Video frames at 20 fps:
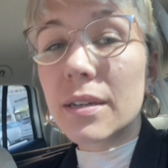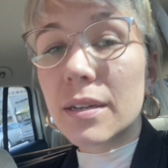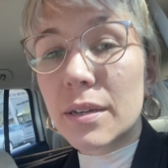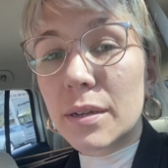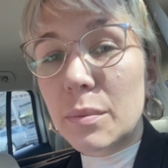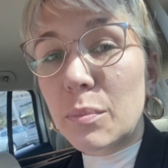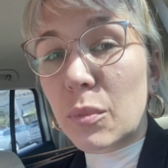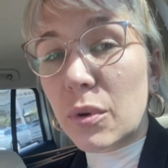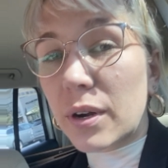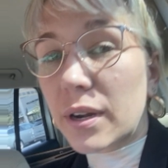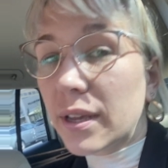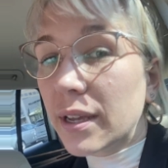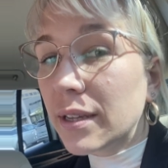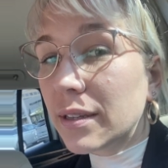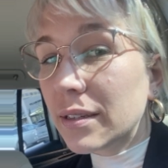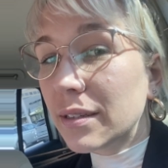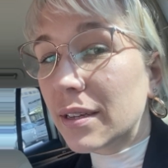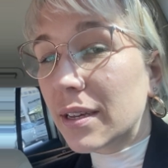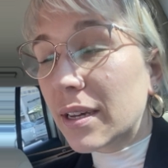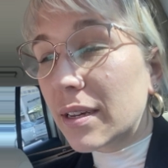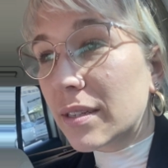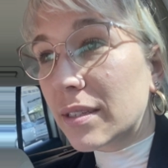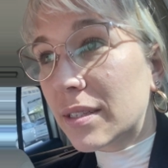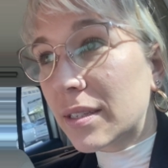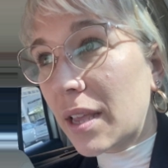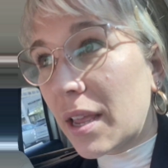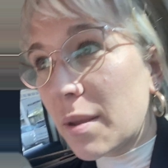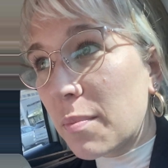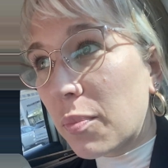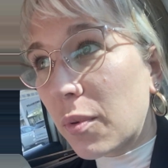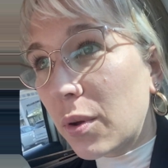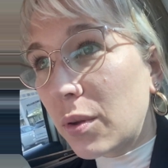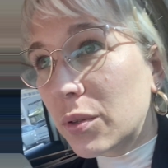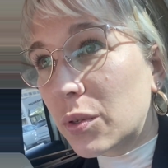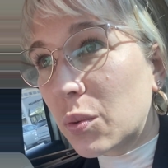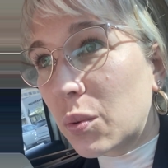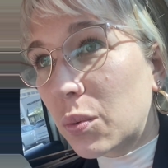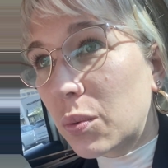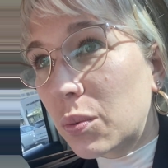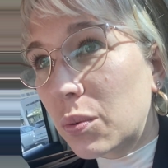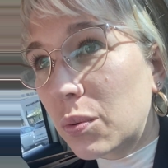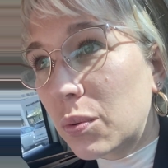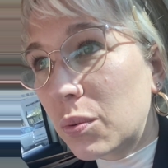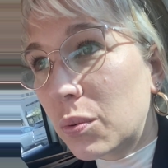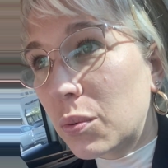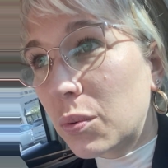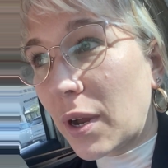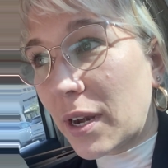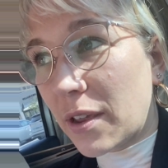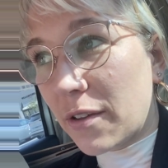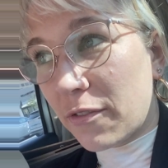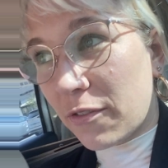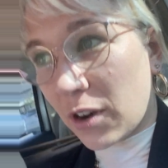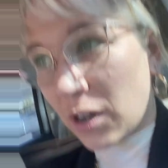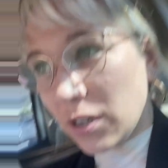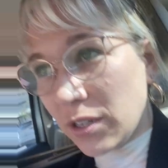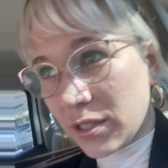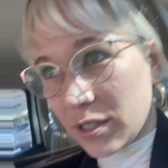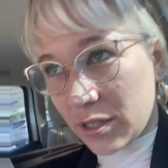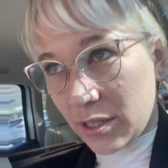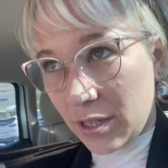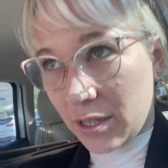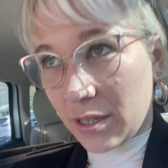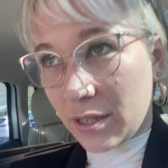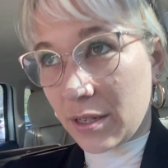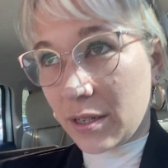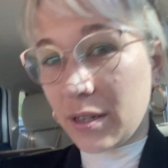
Good morning. It's April 21st,